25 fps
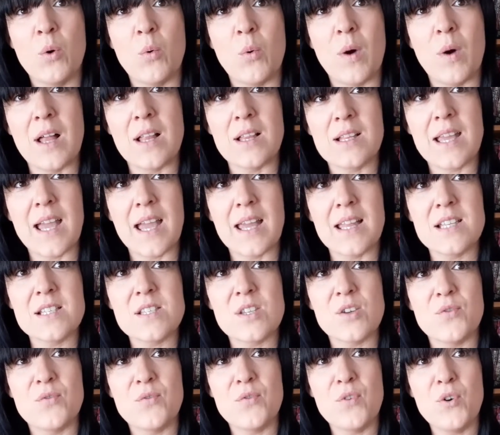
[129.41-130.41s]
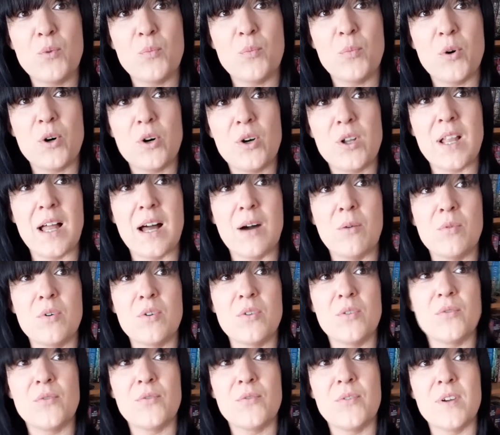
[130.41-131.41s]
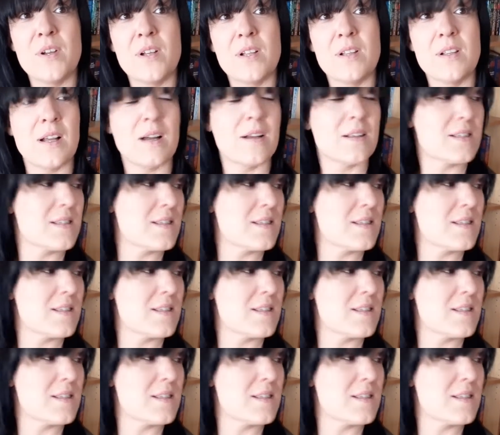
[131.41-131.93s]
While Kayla's at football, I'll